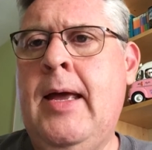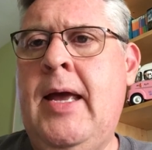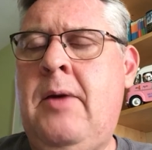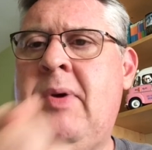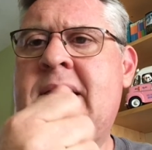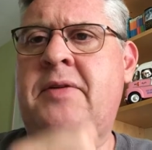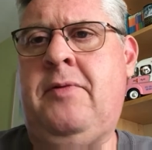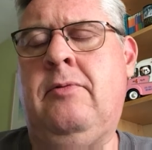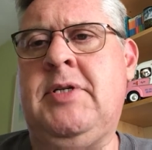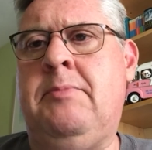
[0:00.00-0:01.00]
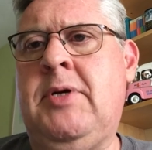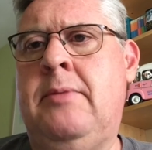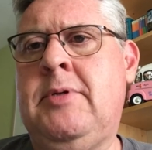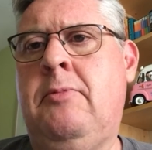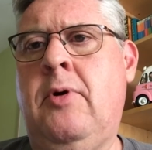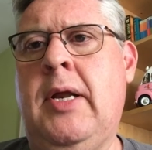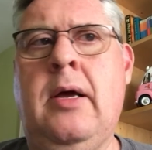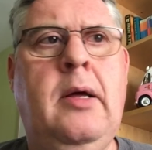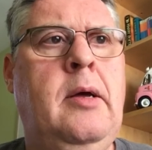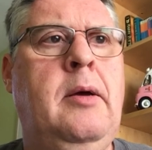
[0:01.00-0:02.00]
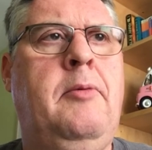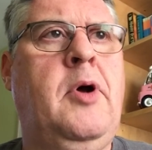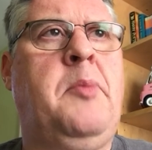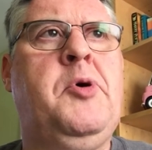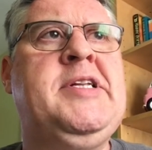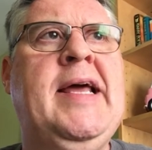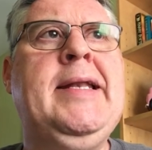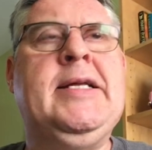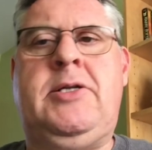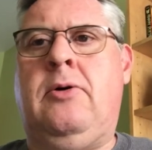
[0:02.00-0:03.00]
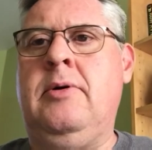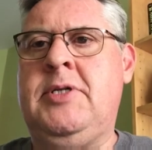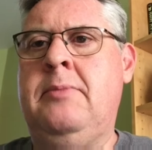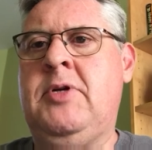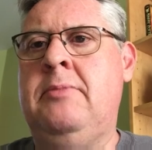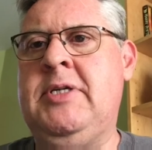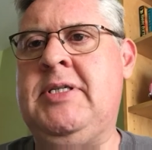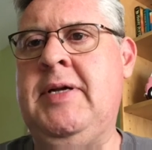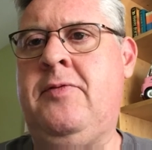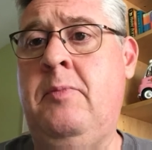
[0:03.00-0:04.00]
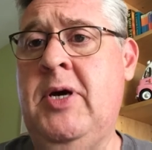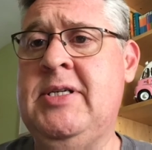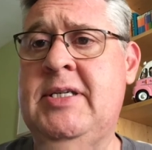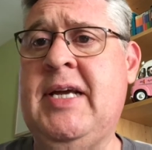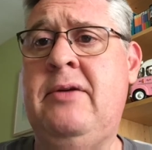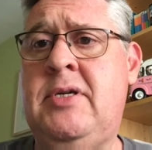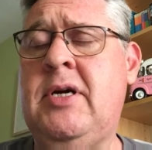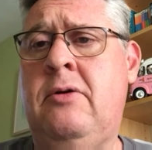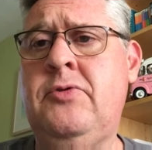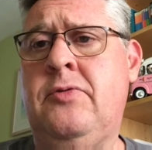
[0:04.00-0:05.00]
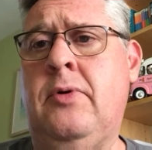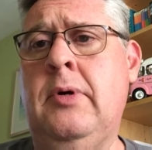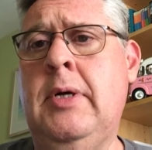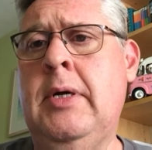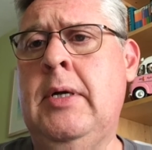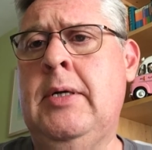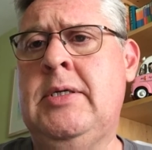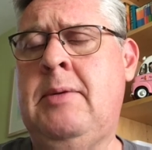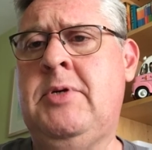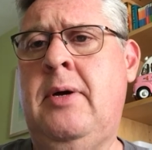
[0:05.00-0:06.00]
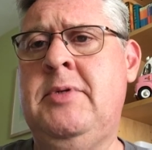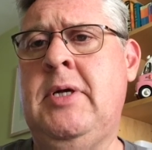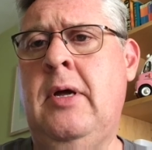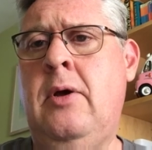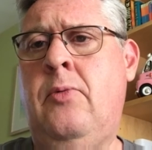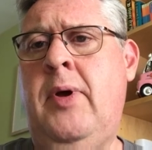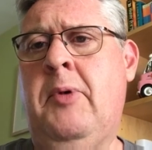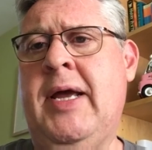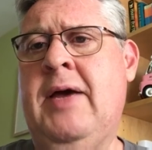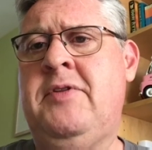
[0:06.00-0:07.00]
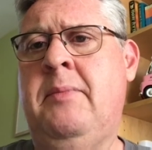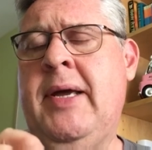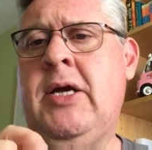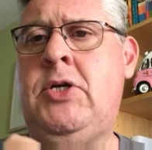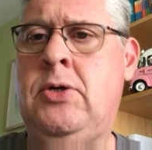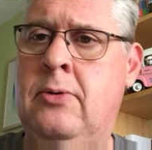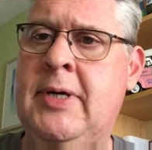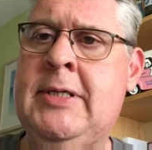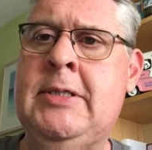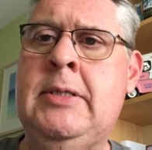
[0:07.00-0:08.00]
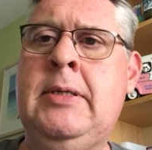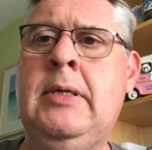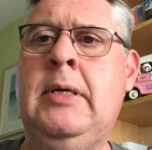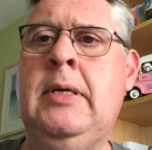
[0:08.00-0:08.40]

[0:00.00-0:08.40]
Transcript: It can be difficult sometimes. I'm not going to I'm not going to pretend it's not. Sometimes it's difficult because it's countercultural. Sometimes we might have to make a choice